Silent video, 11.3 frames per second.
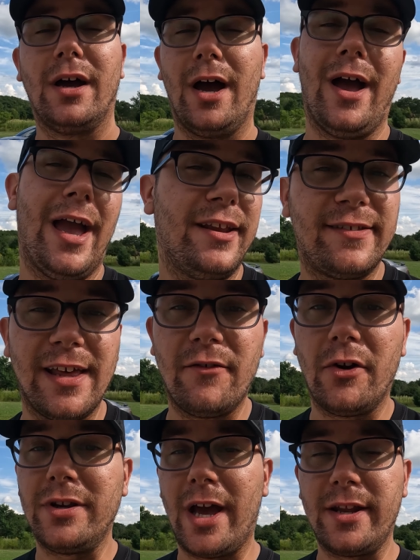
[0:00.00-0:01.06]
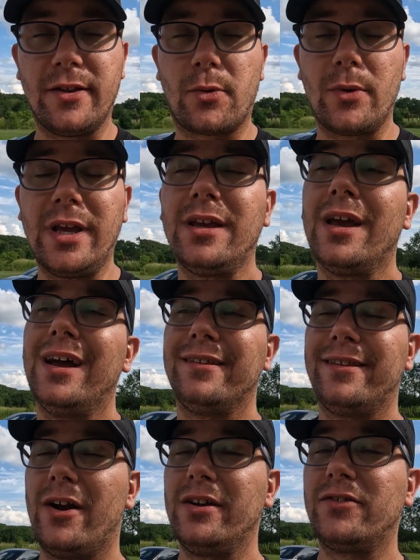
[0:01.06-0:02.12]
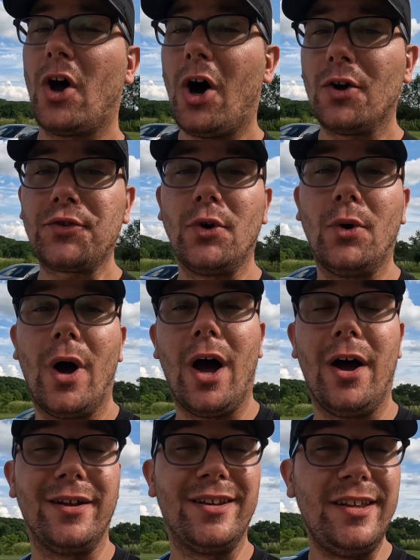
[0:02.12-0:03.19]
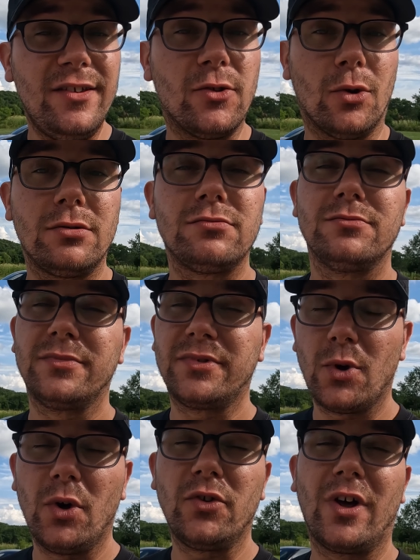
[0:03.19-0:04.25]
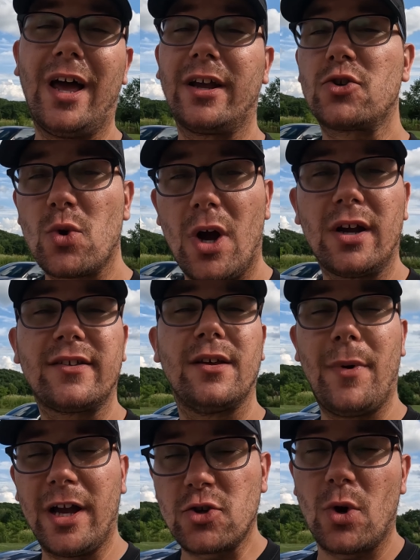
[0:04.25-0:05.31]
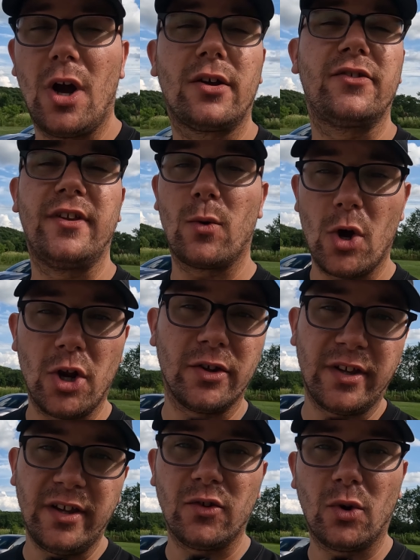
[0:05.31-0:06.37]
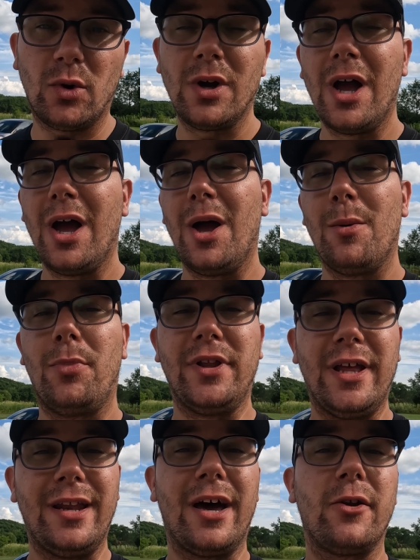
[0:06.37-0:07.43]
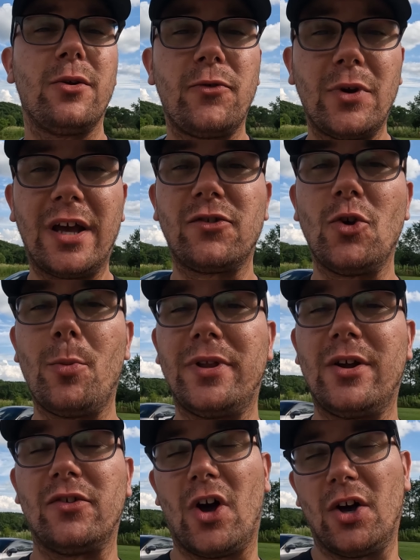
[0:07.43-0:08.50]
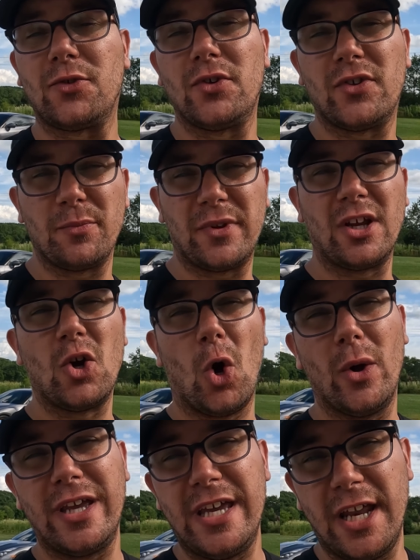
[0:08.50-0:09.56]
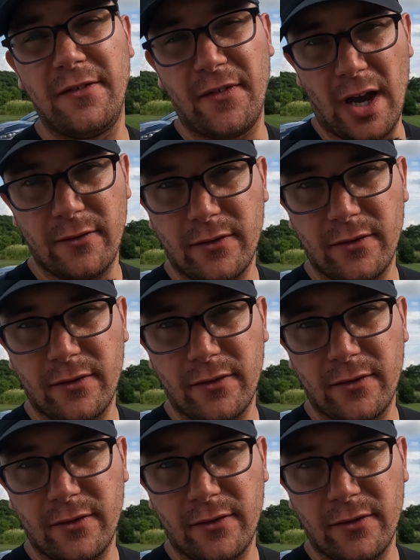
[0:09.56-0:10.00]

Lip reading: 87, 93. There is also diesel. Those are like trucks, semi-trucks, they run on diesel. But then, I don't know if you guys know, but there's also something called E85.